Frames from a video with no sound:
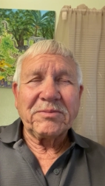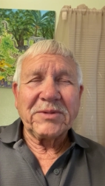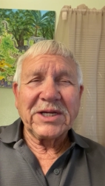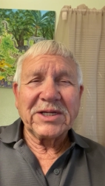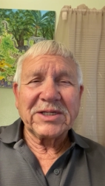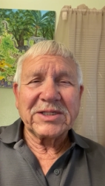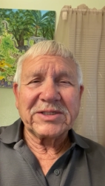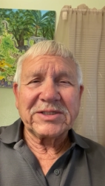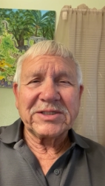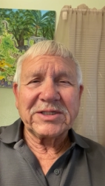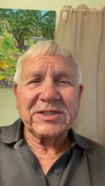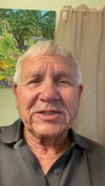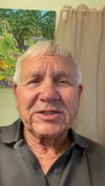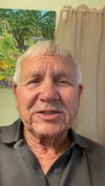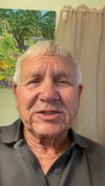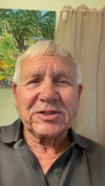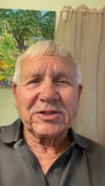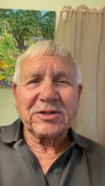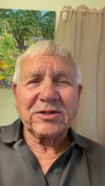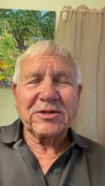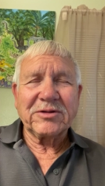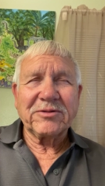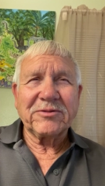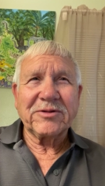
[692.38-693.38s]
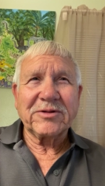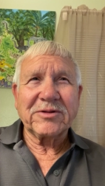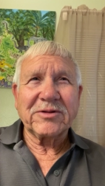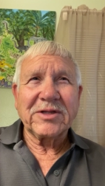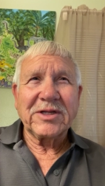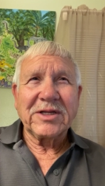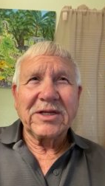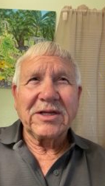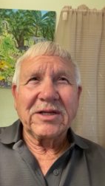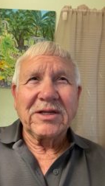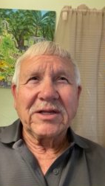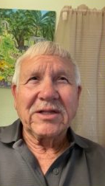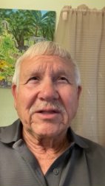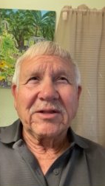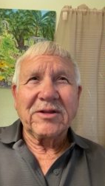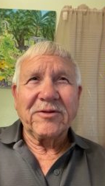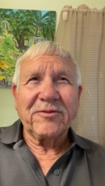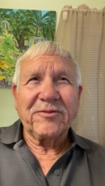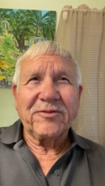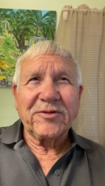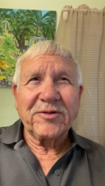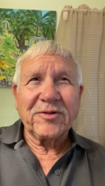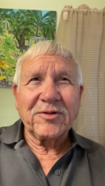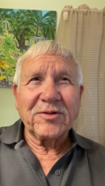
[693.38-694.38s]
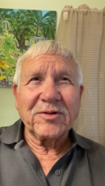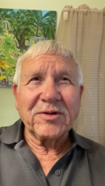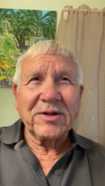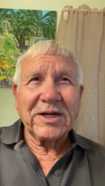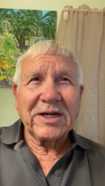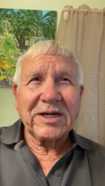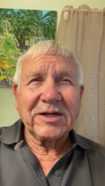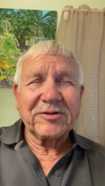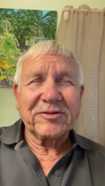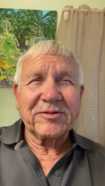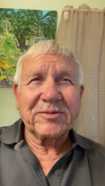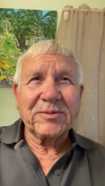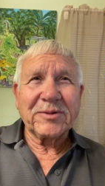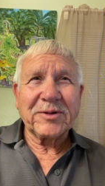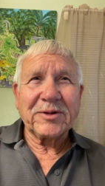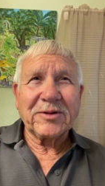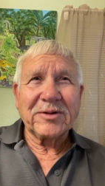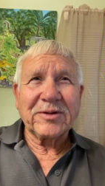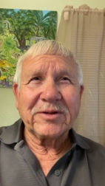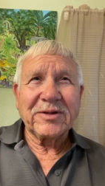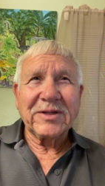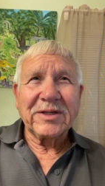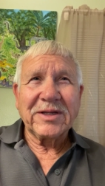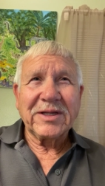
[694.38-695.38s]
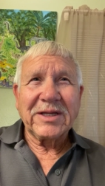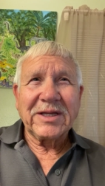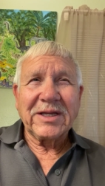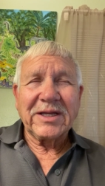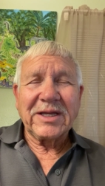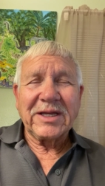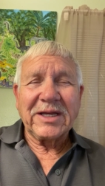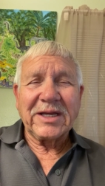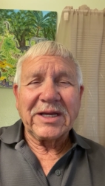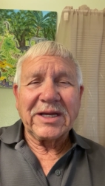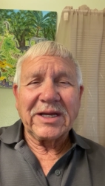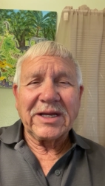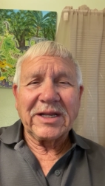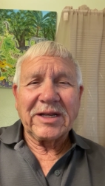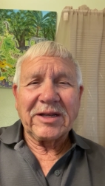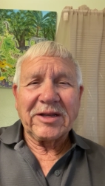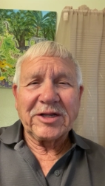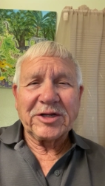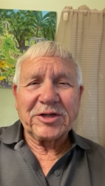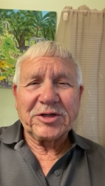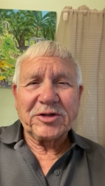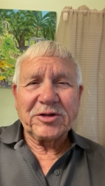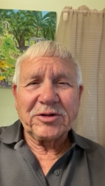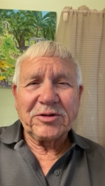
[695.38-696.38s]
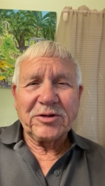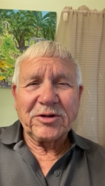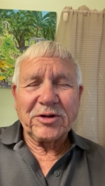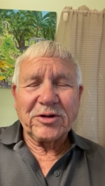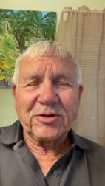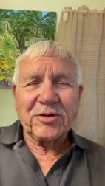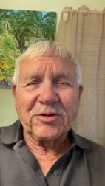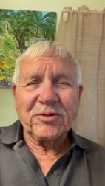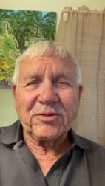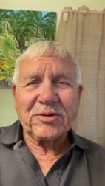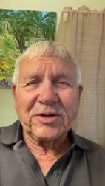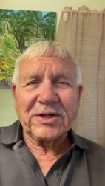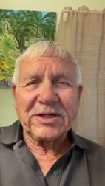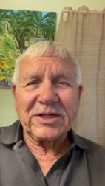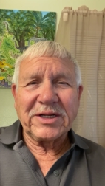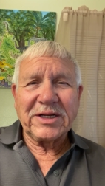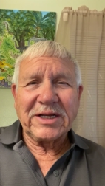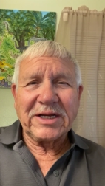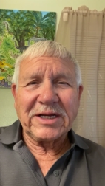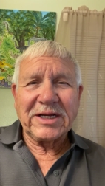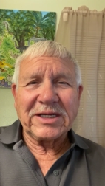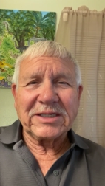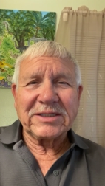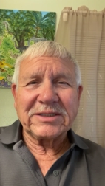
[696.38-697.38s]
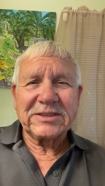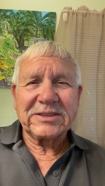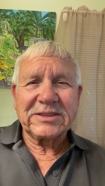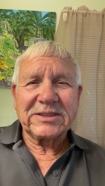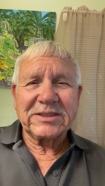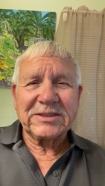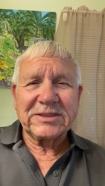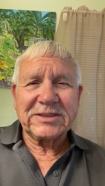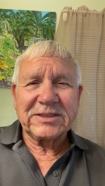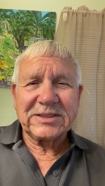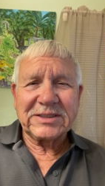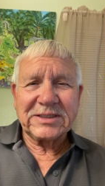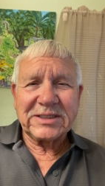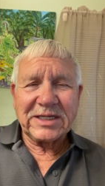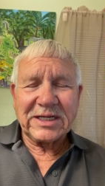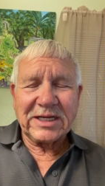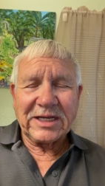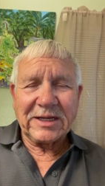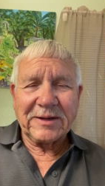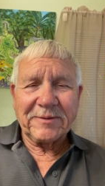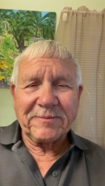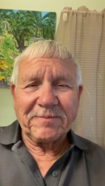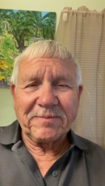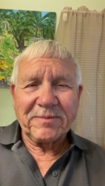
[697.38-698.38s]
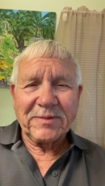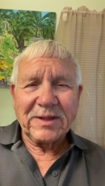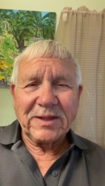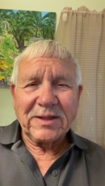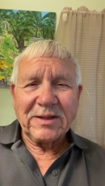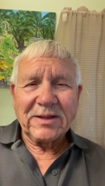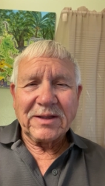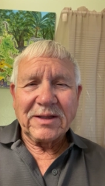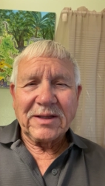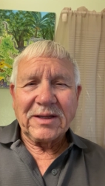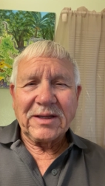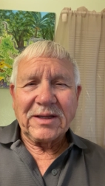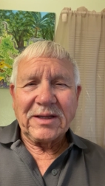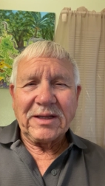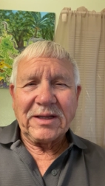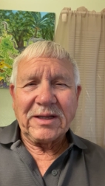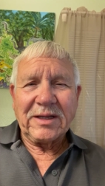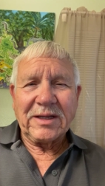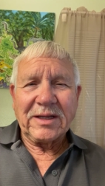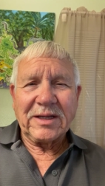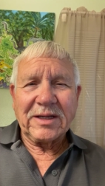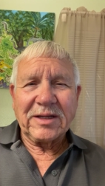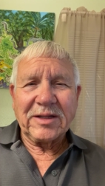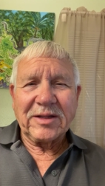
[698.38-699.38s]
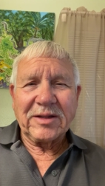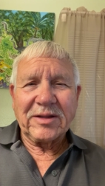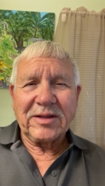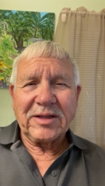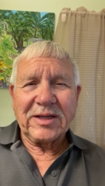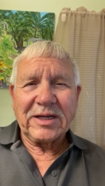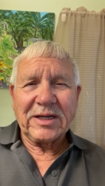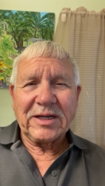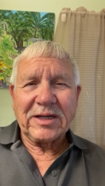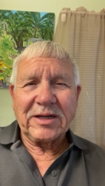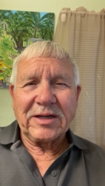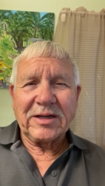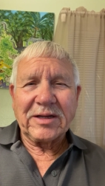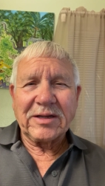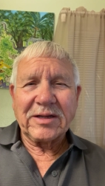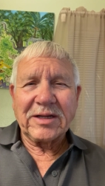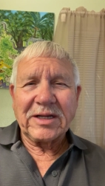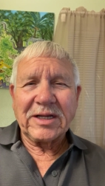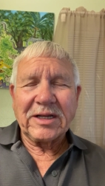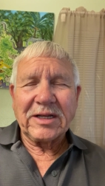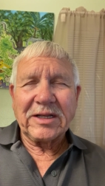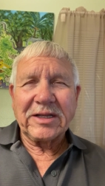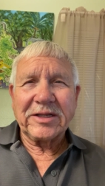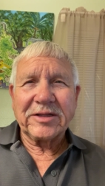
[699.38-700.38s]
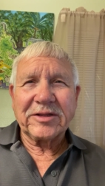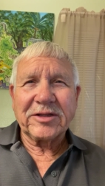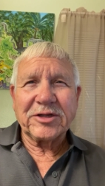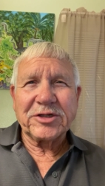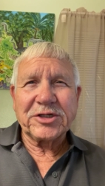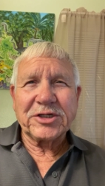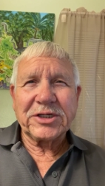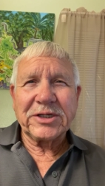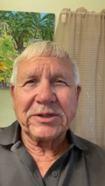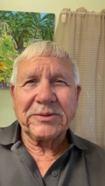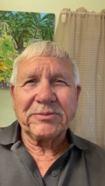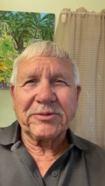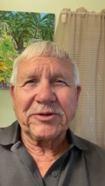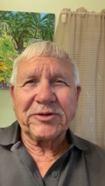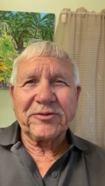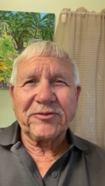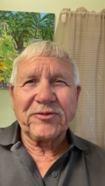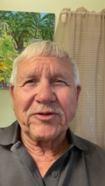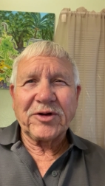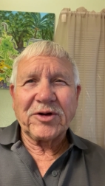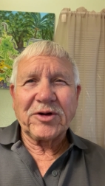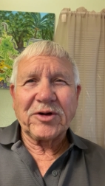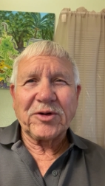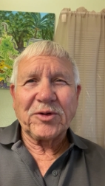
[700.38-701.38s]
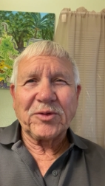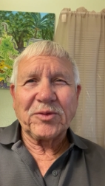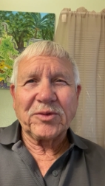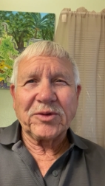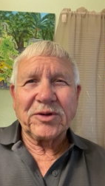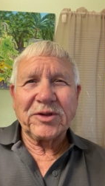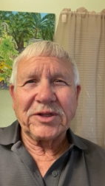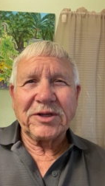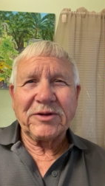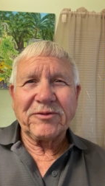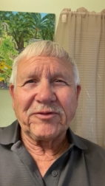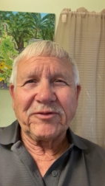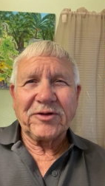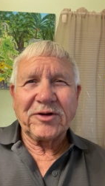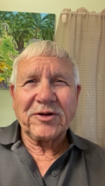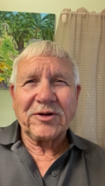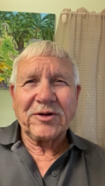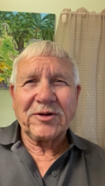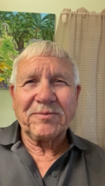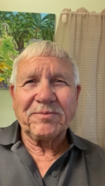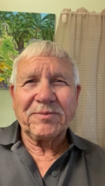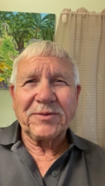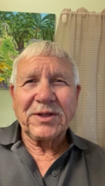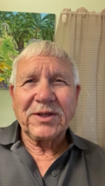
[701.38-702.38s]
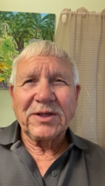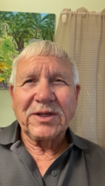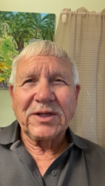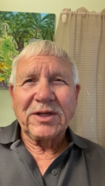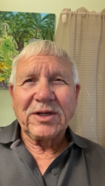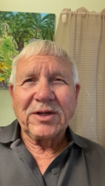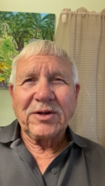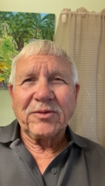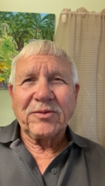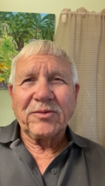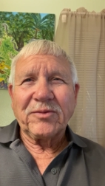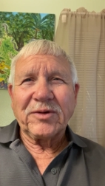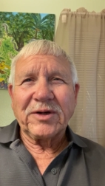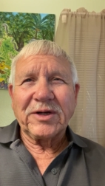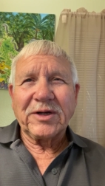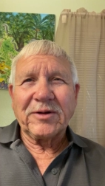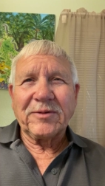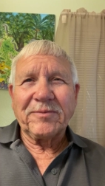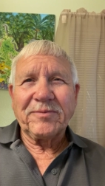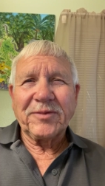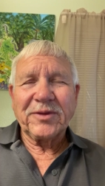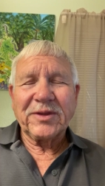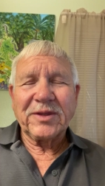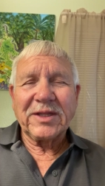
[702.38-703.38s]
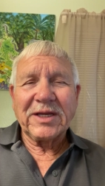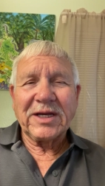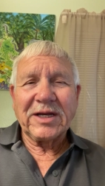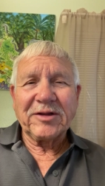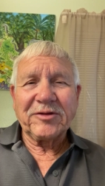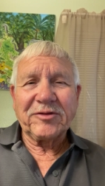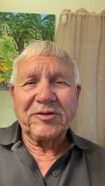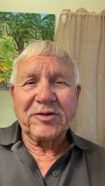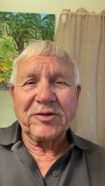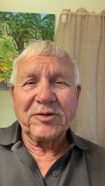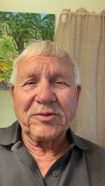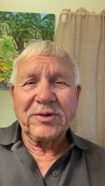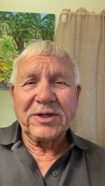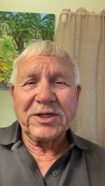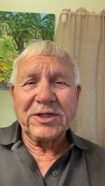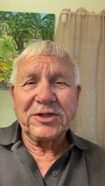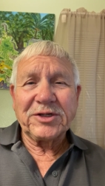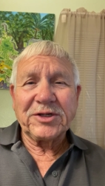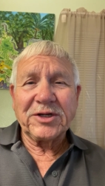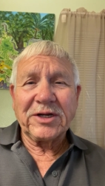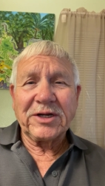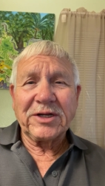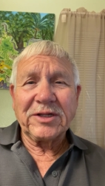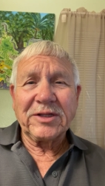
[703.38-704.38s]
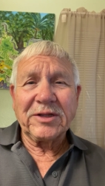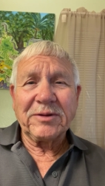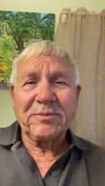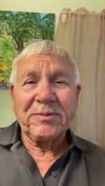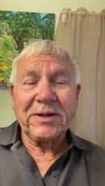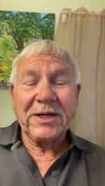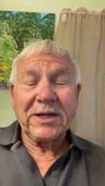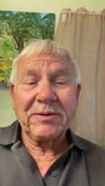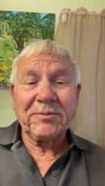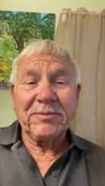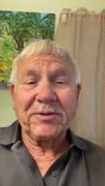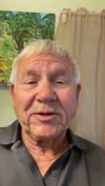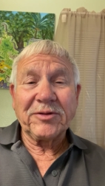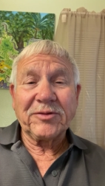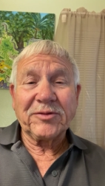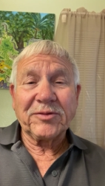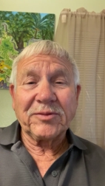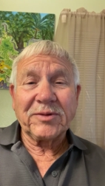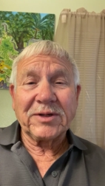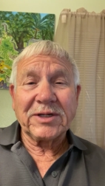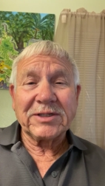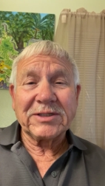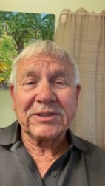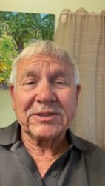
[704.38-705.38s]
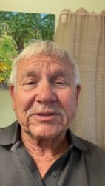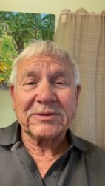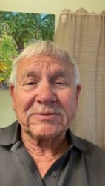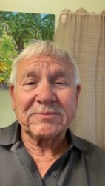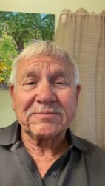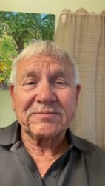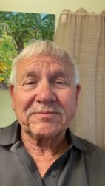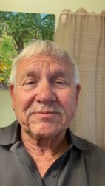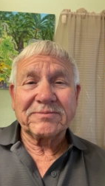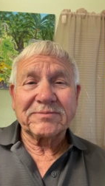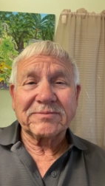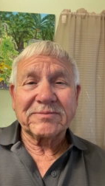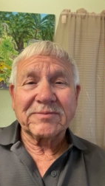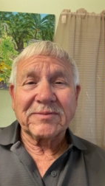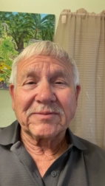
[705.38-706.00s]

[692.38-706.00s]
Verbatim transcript: message, the, the full gospel, and let you know what it has to say. And then I'll let the chips fall where they fall. Well, that's the way John the Baptist was.